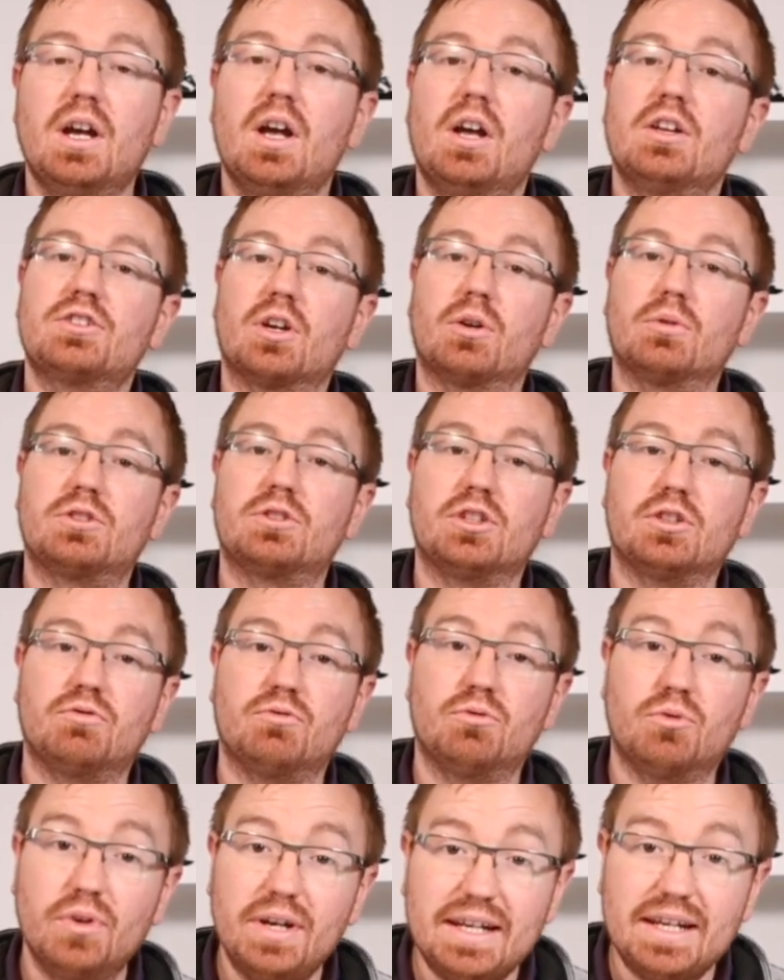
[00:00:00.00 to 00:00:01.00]
So to
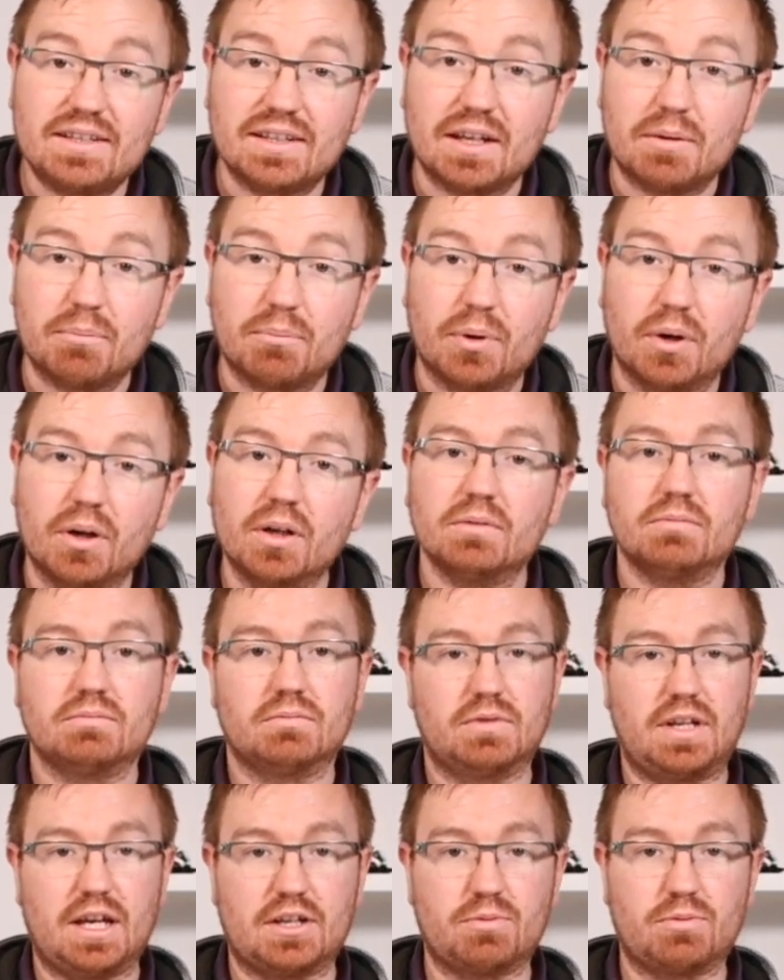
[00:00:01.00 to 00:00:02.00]
read an input,
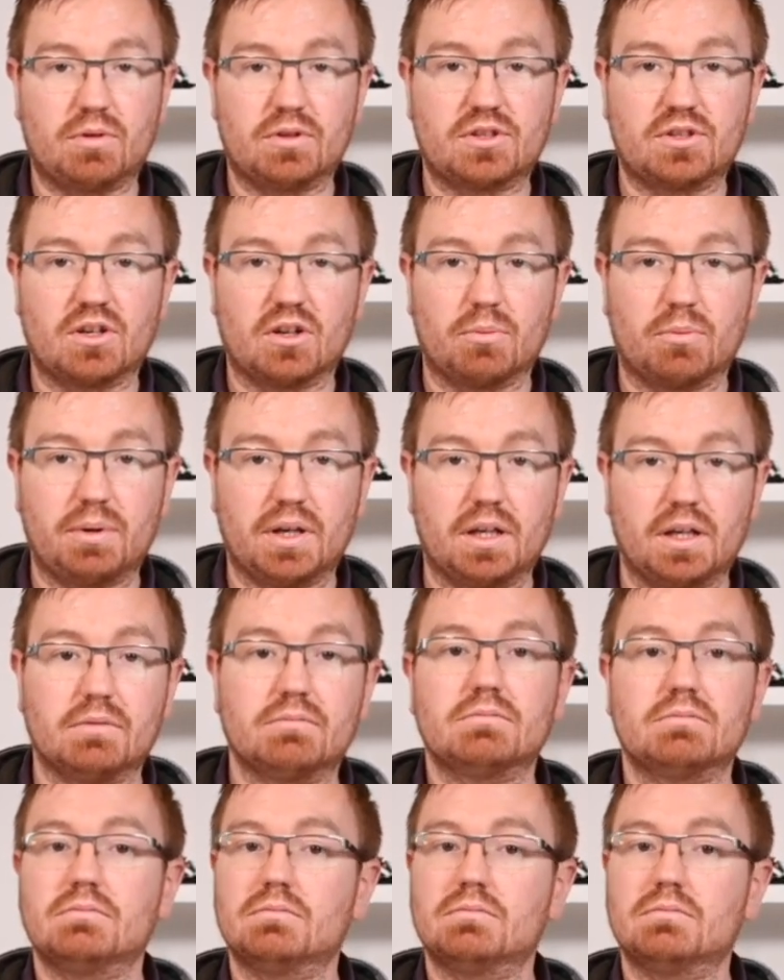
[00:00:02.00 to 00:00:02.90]
guess what it's got to be?